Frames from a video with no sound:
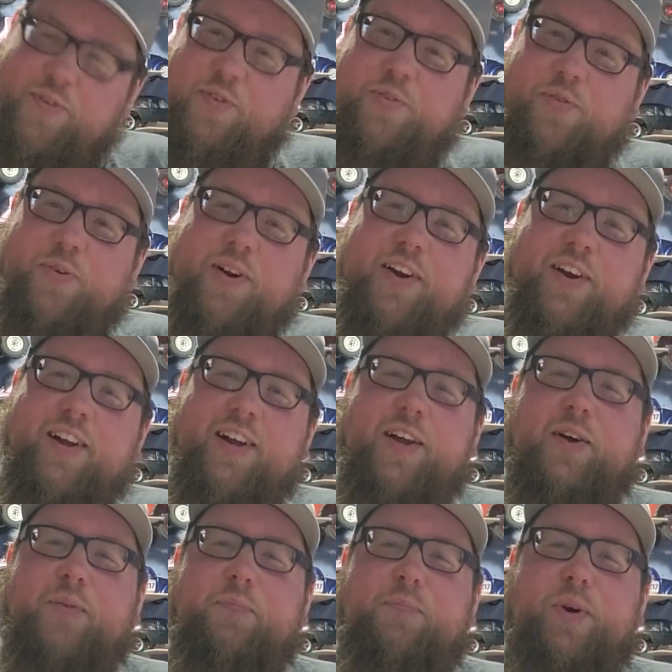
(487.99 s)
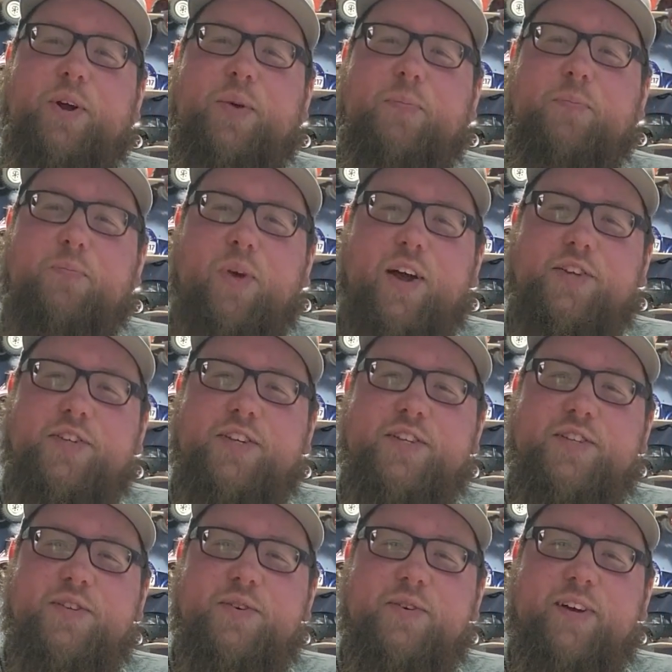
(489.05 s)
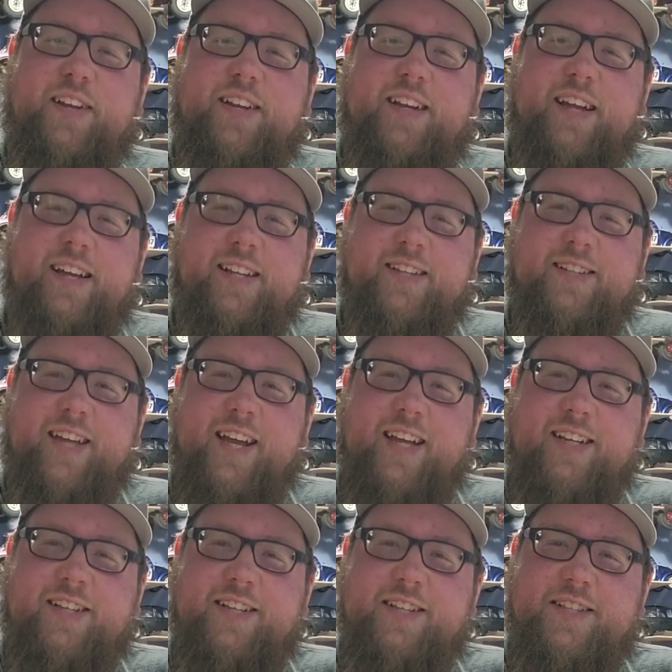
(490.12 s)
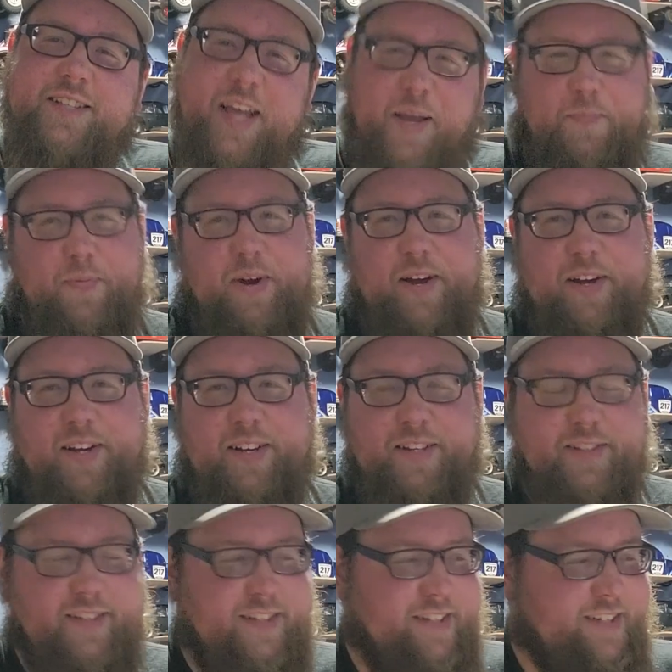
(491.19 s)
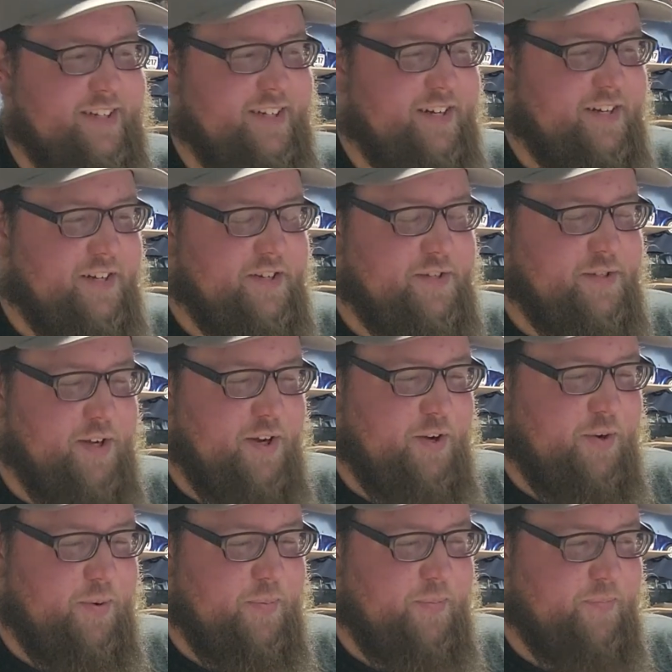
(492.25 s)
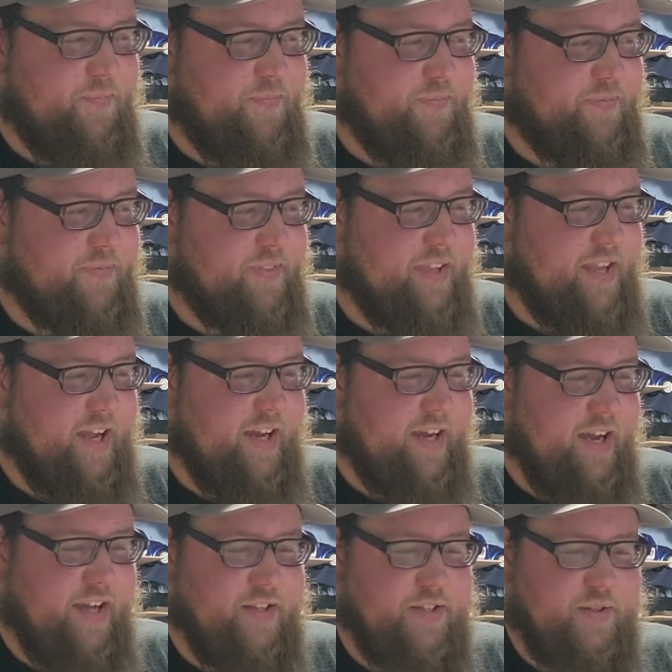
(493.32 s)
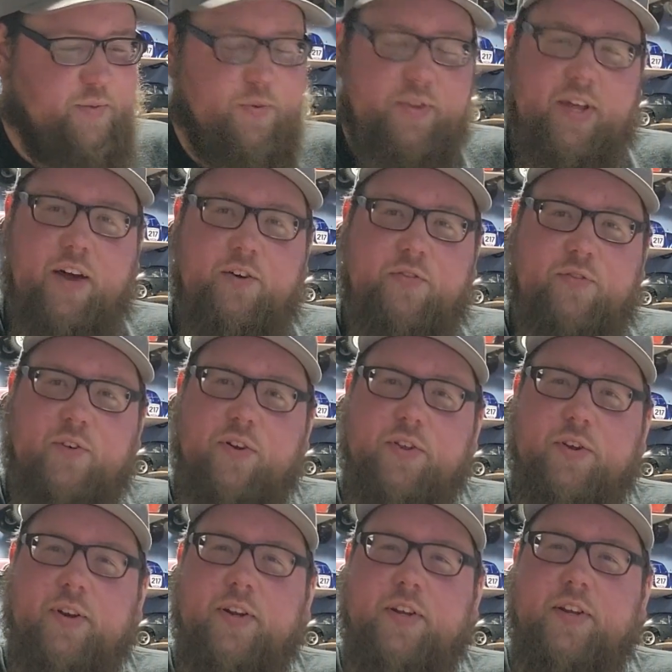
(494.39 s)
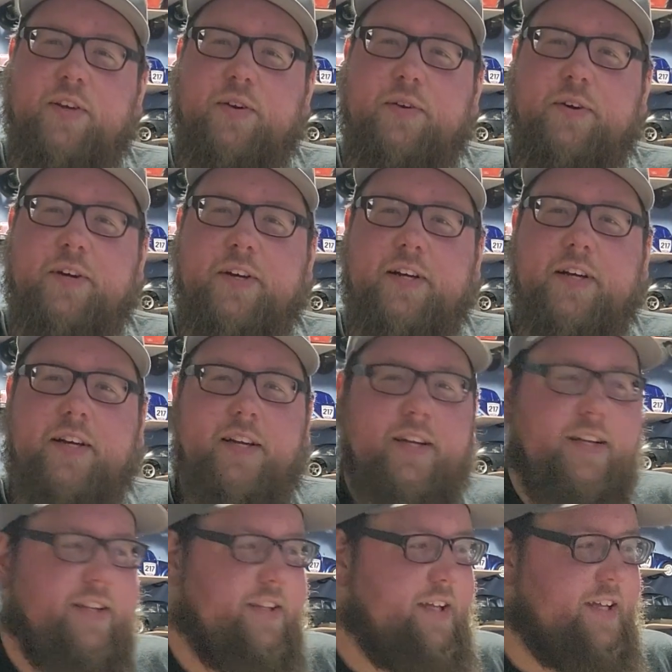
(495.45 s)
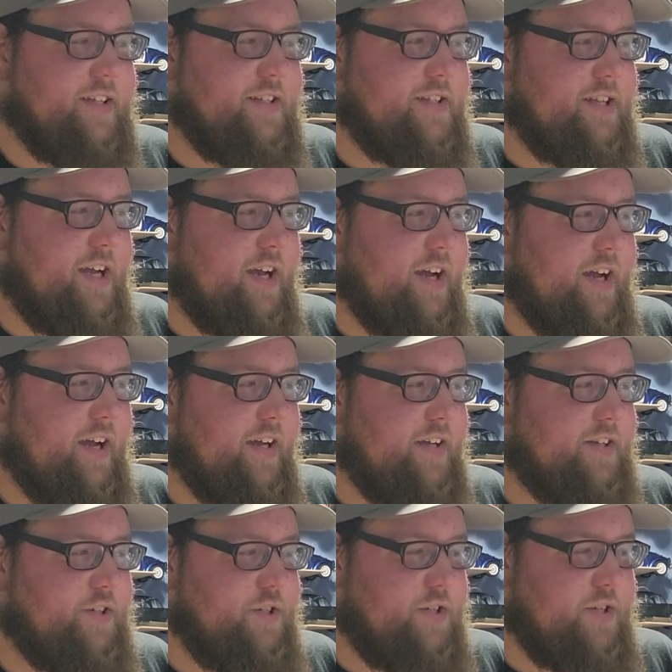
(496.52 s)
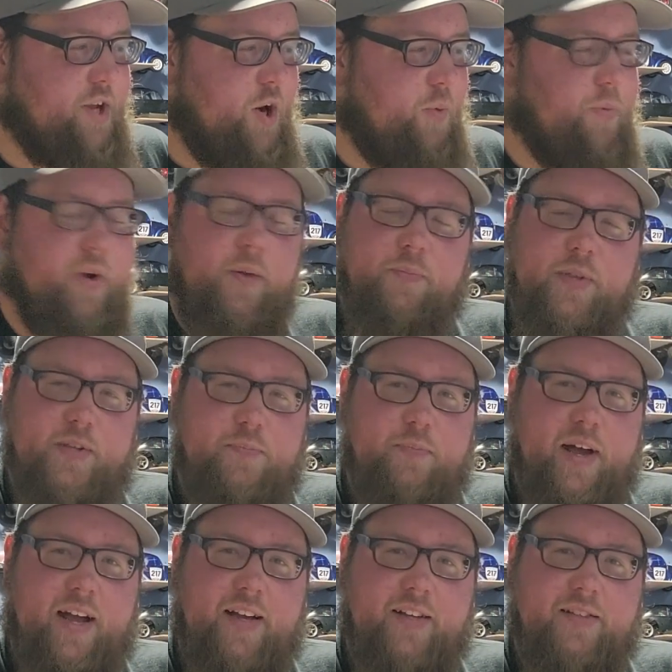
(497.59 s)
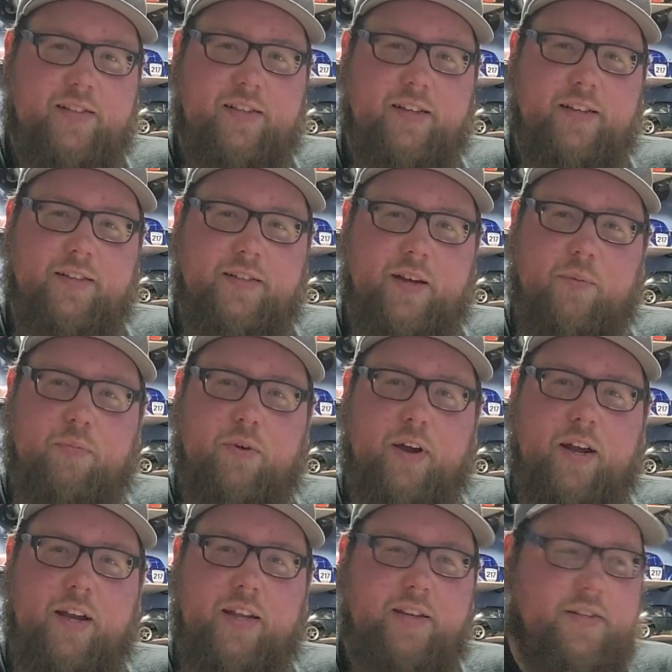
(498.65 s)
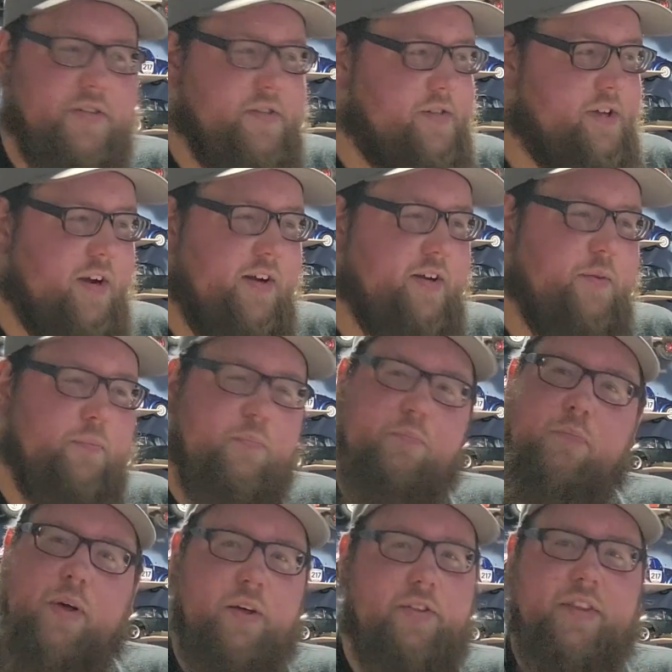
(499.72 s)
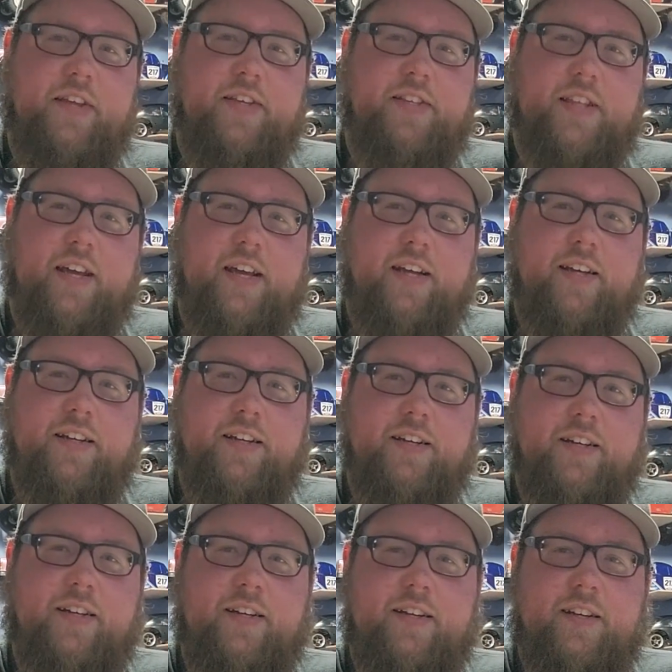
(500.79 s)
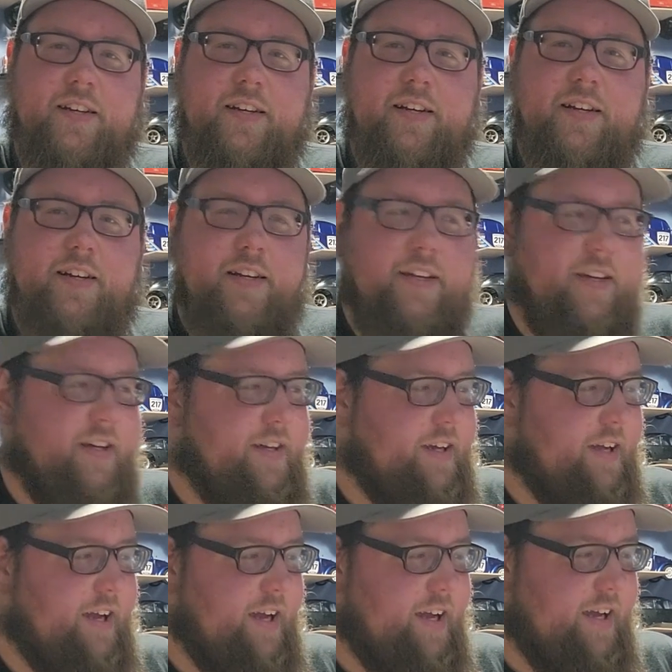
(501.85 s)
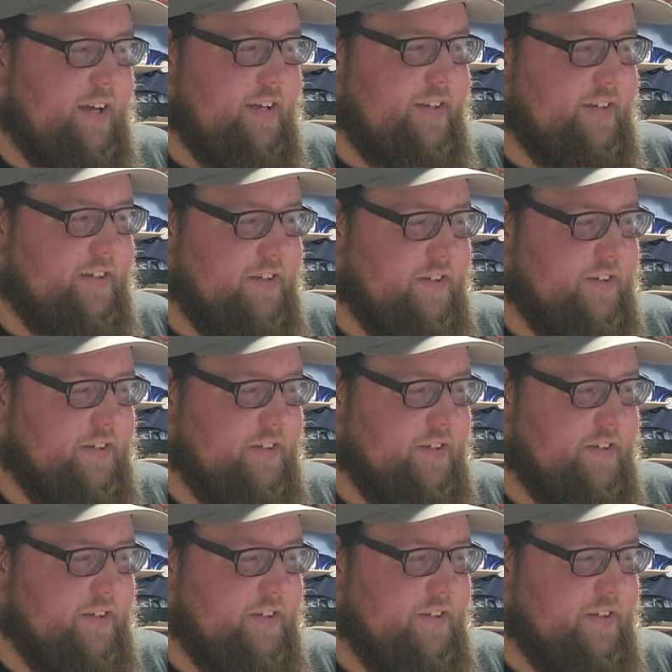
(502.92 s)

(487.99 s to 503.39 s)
we're going to put a brushless to it and take it to the skate park. So I guess without further ado, let's open up this box and jump right into starting to build this thing and